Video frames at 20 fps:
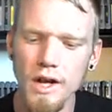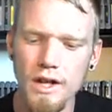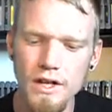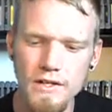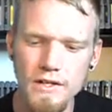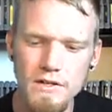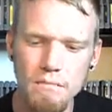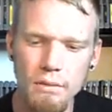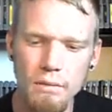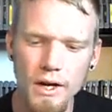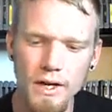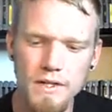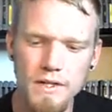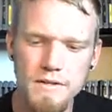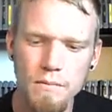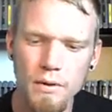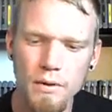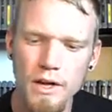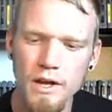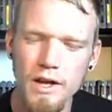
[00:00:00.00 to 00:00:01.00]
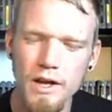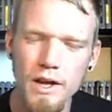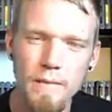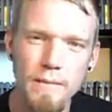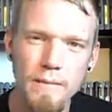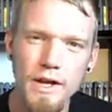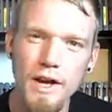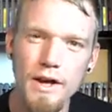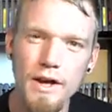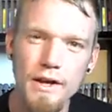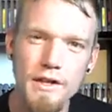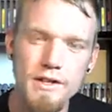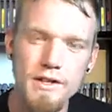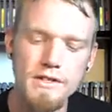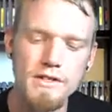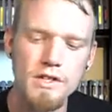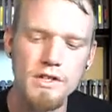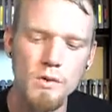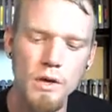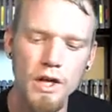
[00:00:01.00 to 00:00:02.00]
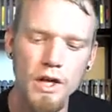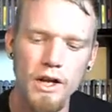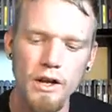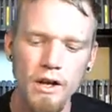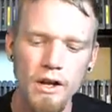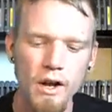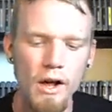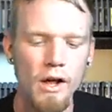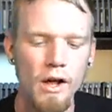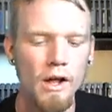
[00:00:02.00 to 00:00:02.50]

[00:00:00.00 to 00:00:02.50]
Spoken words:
is, but it's pretty neat because you can,